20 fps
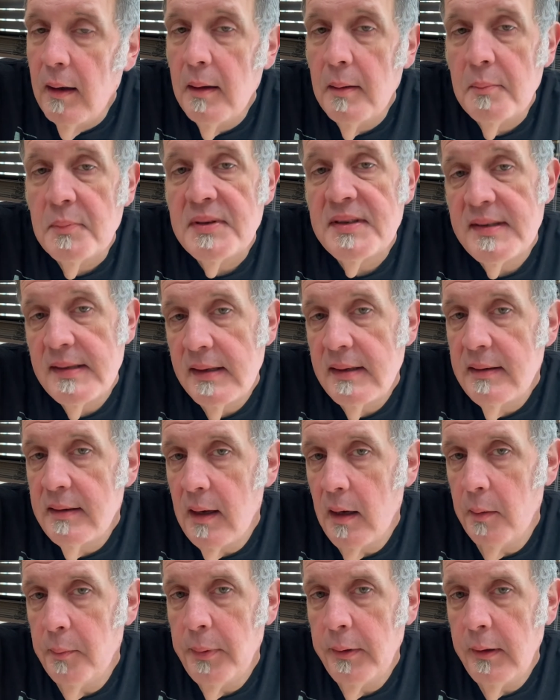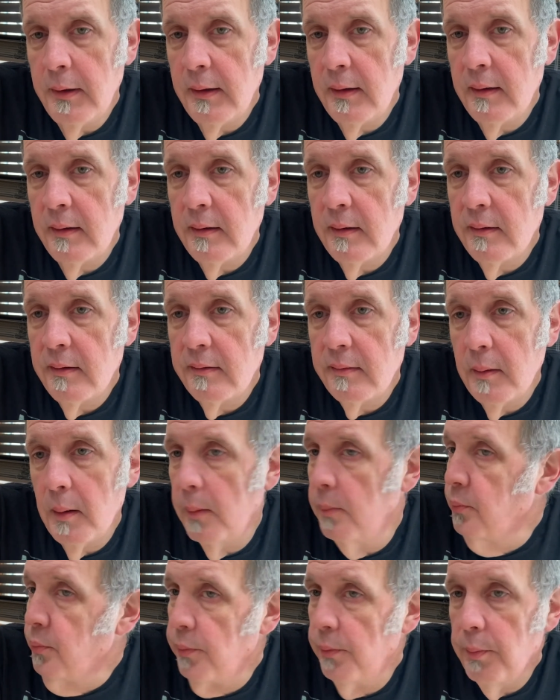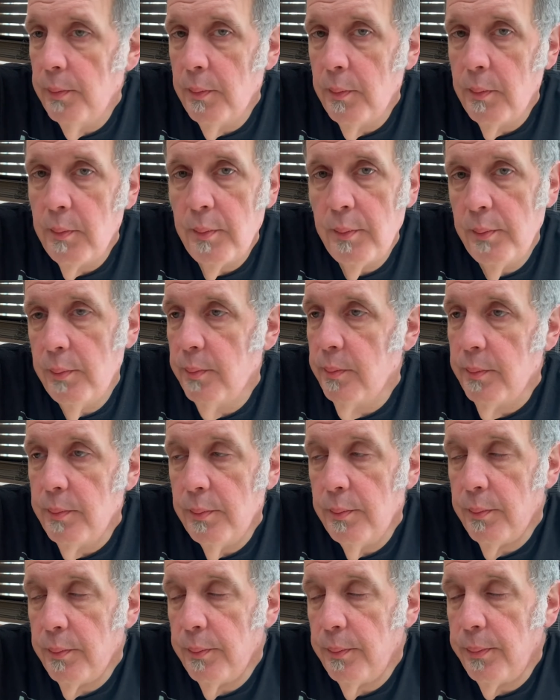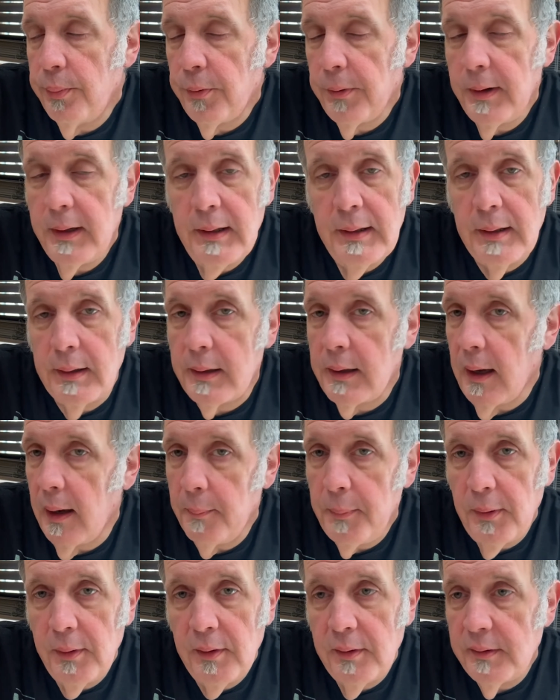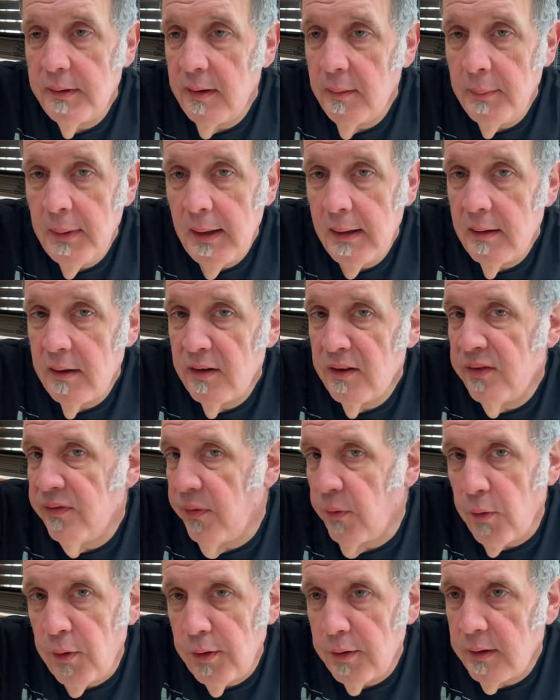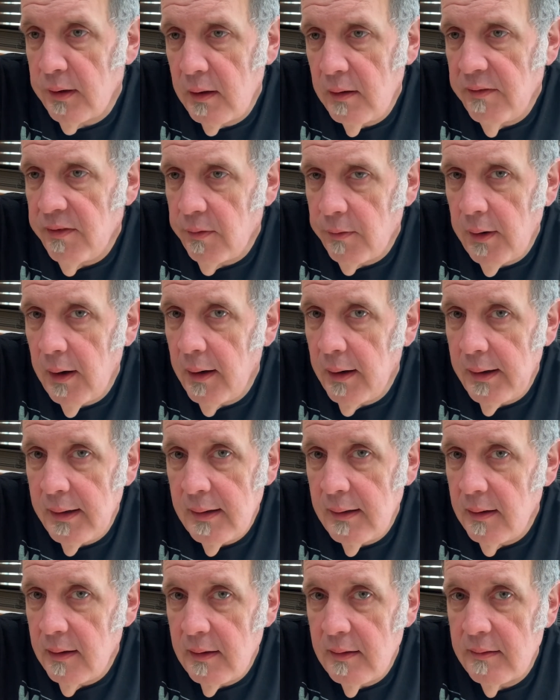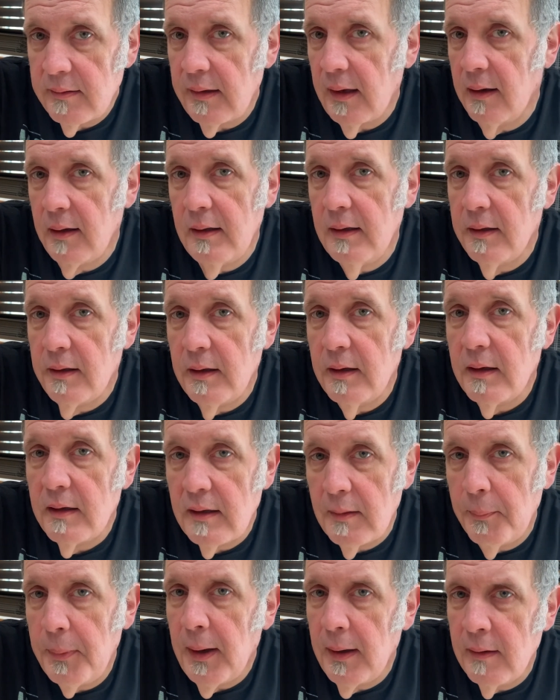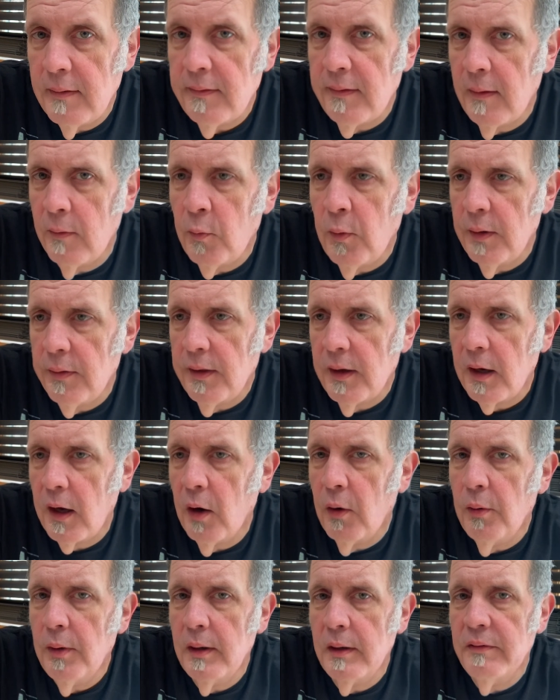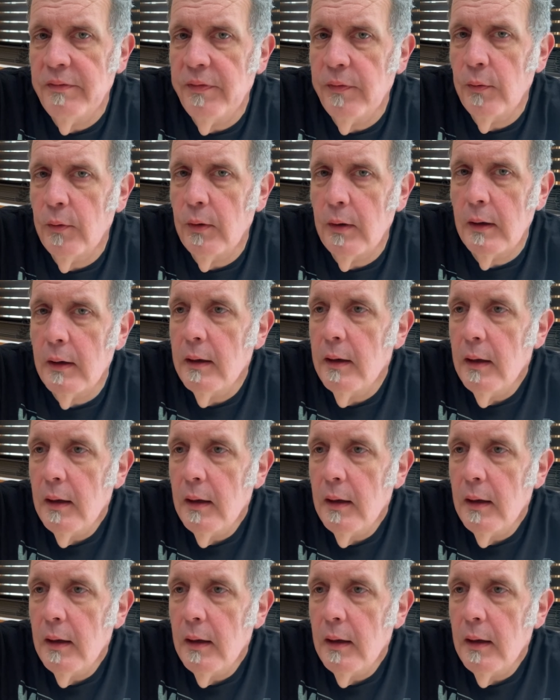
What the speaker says: seed companies breed a couple of tomatoes, 4 varieties, depends on what they're going for,